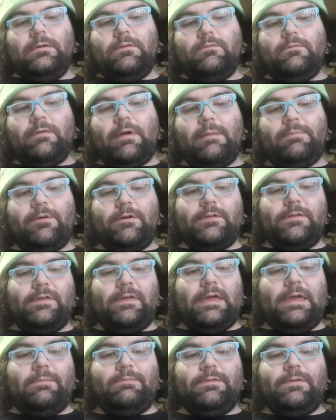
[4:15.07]

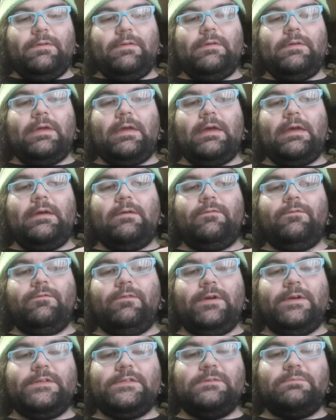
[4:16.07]
rubber-tipped uh,
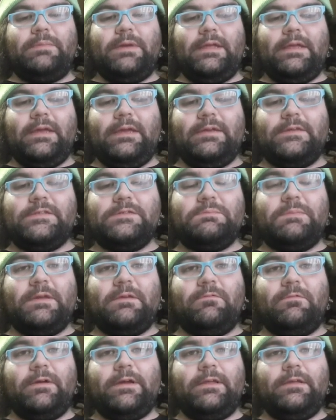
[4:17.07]
free spinny
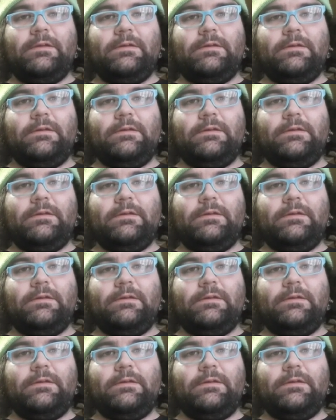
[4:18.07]
spin one.